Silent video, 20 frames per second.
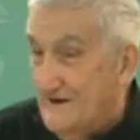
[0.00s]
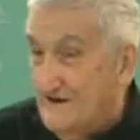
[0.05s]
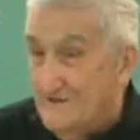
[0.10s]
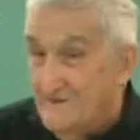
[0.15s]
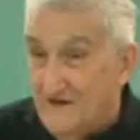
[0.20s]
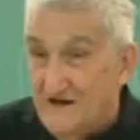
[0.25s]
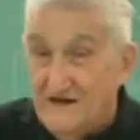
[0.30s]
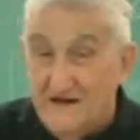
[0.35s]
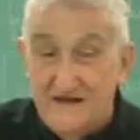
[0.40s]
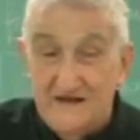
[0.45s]

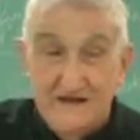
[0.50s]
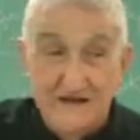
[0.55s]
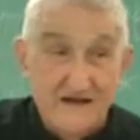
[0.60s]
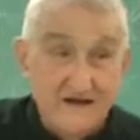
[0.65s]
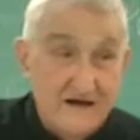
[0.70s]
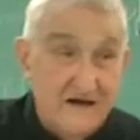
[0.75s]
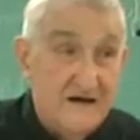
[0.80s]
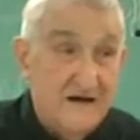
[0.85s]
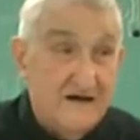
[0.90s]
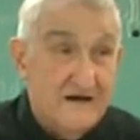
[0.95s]
Many
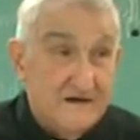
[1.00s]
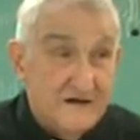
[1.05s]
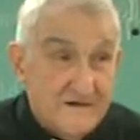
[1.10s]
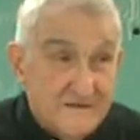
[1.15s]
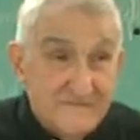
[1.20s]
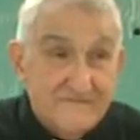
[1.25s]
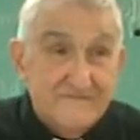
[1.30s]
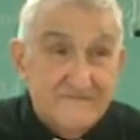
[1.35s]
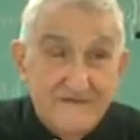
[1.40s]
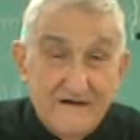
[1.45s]
things are
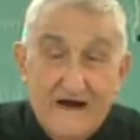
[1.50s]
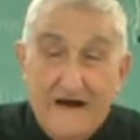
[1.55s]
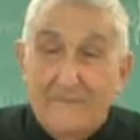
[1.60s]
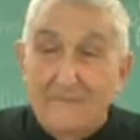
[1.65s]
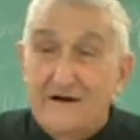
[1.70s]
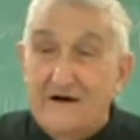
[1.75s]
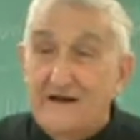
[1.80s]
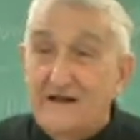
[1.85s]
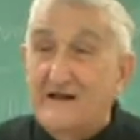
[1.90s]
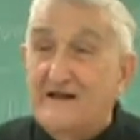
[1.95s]

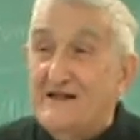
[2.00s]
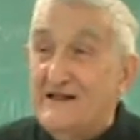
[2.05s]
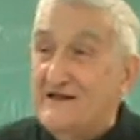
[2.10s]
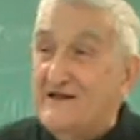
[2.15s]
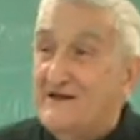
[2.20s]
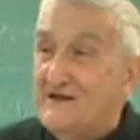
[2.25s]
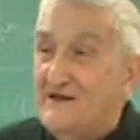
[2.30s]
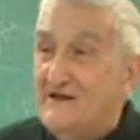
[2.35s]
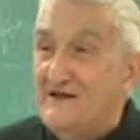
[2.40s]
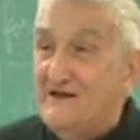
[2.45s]

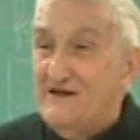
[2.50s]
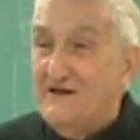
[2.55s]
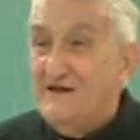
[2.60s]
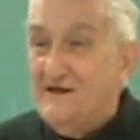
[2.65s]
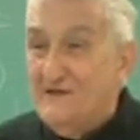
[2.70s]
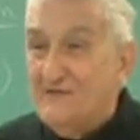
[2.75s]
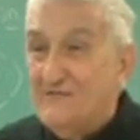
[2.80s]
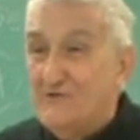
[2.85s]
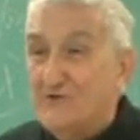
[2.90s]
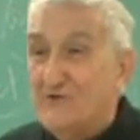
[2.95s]
apparently
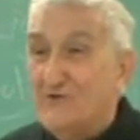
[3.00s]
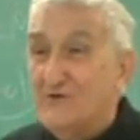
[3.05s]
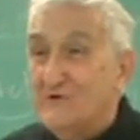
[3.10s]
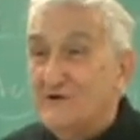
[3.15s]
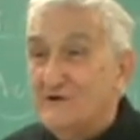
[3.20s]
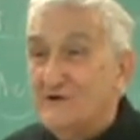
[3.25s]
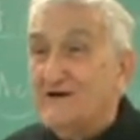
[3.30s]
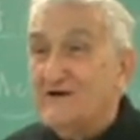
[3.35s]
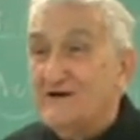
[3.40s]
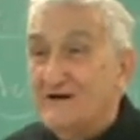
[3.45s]

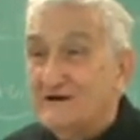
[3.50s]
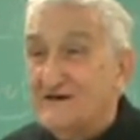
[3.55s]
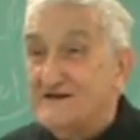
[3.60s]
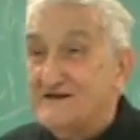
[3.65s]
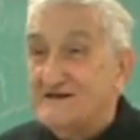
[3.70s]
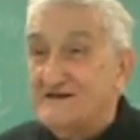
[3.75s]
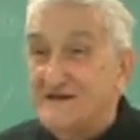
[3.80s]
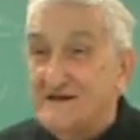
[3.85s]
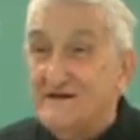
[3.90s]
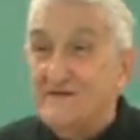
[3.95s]
pure
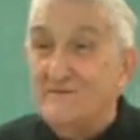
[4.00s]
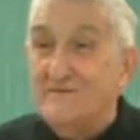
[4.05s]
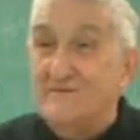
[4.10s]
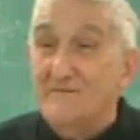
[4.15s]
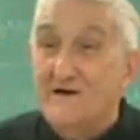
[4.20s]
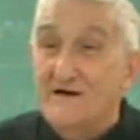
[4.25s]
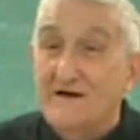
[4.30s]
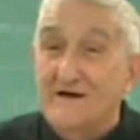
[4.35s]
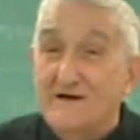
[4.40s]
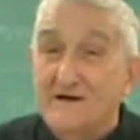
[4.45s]

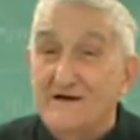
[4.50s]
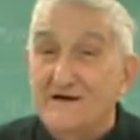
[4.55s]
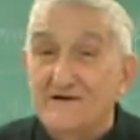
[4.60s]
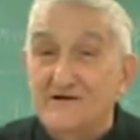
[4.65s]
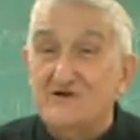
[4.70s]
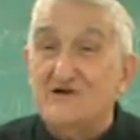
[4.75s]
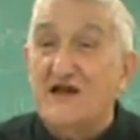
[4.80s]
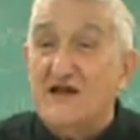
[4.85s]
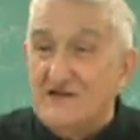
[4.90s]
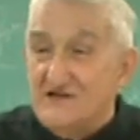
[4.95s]

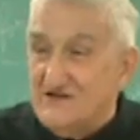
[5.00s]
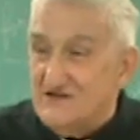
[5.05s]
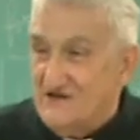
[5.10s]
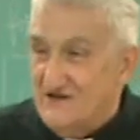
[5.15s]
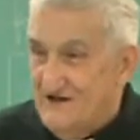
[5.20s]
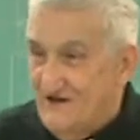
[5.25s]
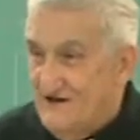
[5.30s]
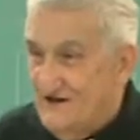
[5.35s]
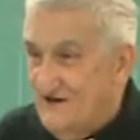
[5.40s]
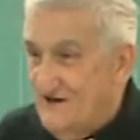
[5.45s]
chance,
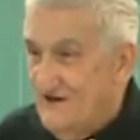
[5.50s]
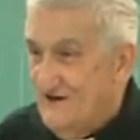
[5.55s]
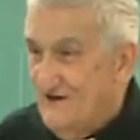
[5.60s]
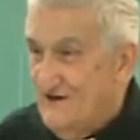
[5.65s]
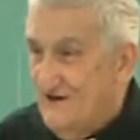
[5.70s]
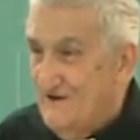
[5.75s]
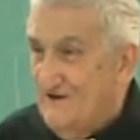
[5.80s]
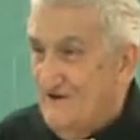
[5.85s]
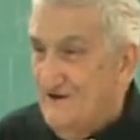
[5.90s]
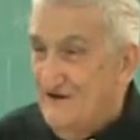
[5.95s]

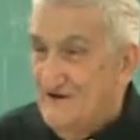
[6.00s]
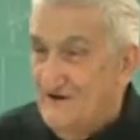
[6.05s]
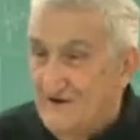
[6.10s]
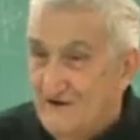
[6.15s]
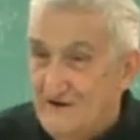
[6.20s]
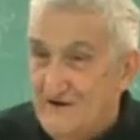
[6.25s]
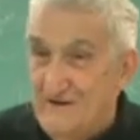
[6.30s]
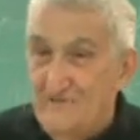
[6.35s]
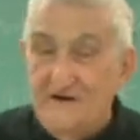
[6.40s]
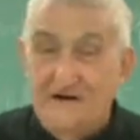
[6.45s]

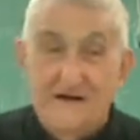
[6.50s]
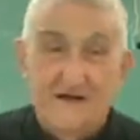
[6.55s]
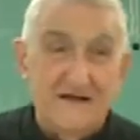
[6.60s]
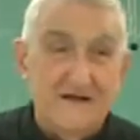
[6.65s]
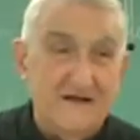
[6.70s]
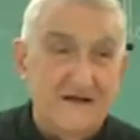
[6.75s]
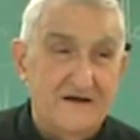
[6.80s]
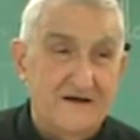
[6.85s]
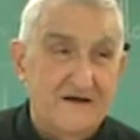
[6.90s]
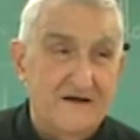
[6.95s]

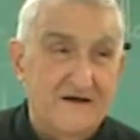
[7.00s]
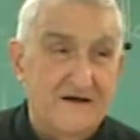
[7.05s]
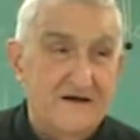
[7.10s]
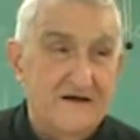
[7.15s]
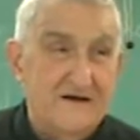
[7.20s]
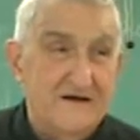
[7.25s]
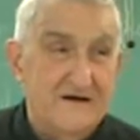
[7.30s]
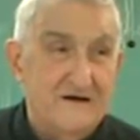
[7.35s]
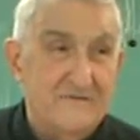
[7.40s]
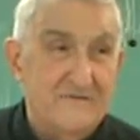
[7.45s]
apparently,
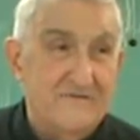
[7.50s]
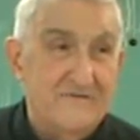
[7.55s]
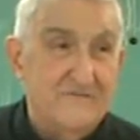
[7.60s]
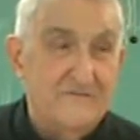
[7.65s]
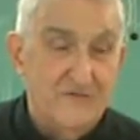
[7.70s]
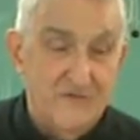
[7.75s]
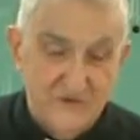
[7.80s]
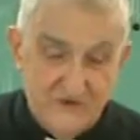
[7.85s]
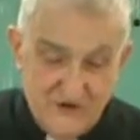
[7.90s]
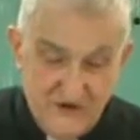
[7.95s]

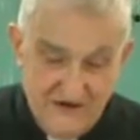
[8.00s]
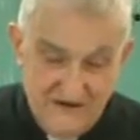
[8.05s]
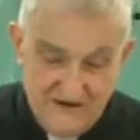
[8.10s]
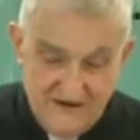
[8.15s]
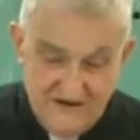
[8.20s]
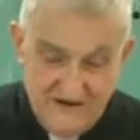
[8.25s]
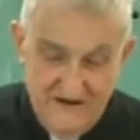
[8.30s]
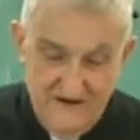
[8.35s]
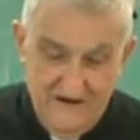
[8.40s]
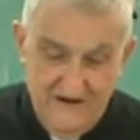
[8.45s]
pure
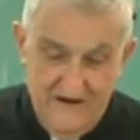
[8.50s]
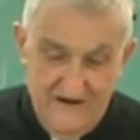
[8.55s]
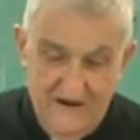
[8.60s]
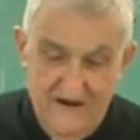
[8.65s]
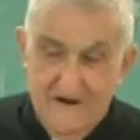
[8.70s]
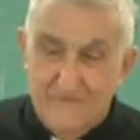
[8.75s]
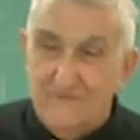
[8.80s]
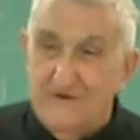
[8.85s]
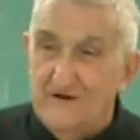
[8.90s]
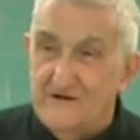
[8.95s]
chance.
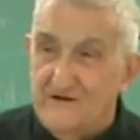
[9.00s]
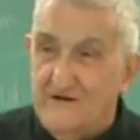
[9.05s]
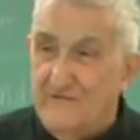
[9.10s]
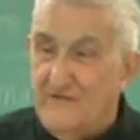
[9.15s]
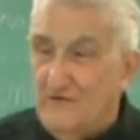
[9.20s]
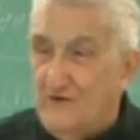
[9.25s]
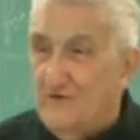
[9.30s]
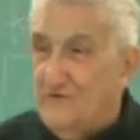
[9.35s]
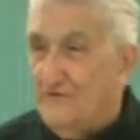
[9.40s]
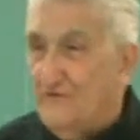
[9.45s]
But
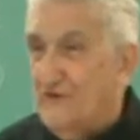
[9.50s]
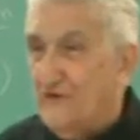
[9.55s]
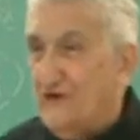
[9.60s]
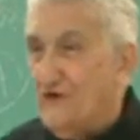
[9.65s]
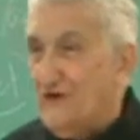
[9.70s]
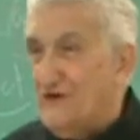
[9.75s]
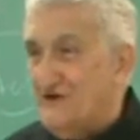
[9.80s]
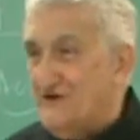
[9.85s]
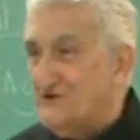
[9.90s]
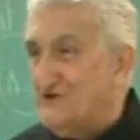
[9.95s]
of course, for a
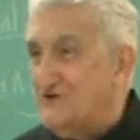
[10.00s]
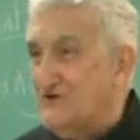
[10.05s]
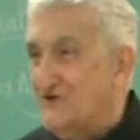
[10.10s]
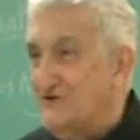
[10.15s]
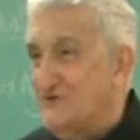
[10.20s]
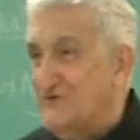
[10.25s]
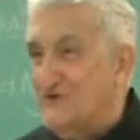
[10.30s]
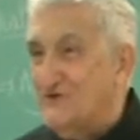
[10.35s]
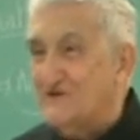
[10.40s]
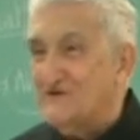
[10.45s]

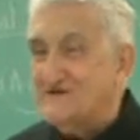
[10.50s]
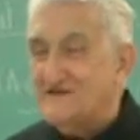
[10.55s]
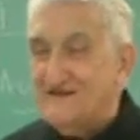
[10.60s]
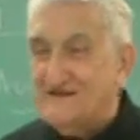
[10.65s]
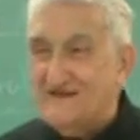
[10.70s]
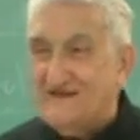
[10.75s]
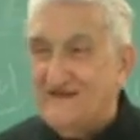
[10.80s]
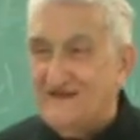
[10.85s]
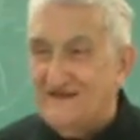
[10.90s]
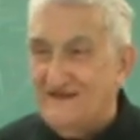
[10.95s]
Christian, we don't
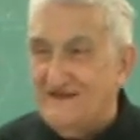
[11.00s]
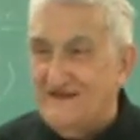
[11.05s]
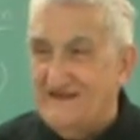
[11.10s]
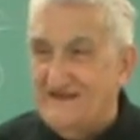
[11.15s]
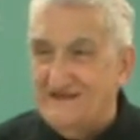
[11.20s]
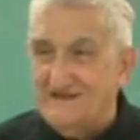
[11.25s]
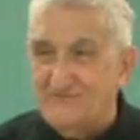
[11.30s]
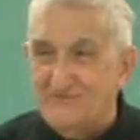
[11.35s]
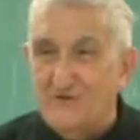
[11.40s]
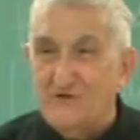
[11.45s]
say that it
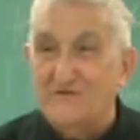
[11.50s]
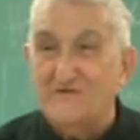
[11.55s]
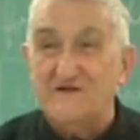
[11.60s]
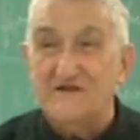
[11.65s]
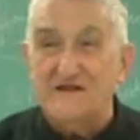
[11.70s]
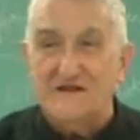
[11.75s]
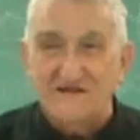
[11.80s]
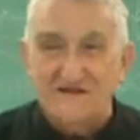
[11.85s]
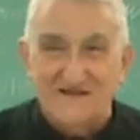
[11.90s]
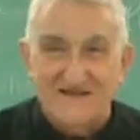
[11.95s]
is
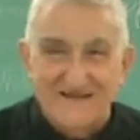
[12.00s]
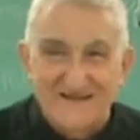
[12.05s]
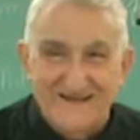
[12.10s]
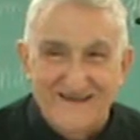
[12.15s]
providence.